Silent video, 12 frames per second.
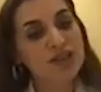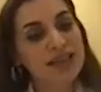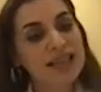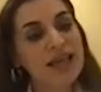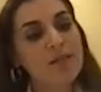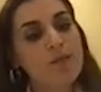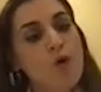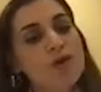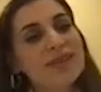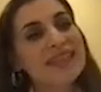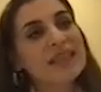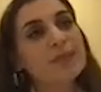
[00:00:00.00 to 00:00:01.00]
in a more
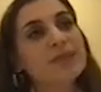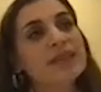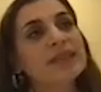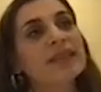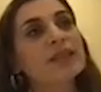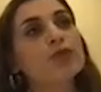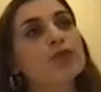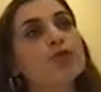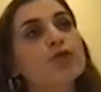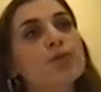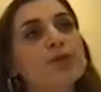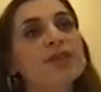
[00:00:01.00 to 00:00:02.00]
typically
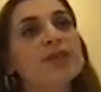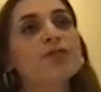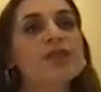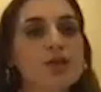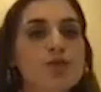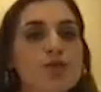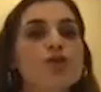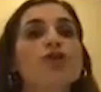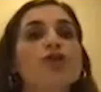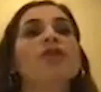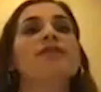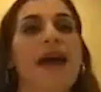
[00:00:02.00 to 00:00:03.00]
European research
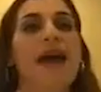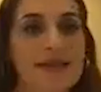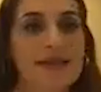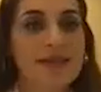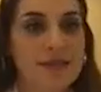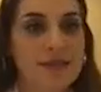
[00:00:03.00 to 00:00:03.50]
context.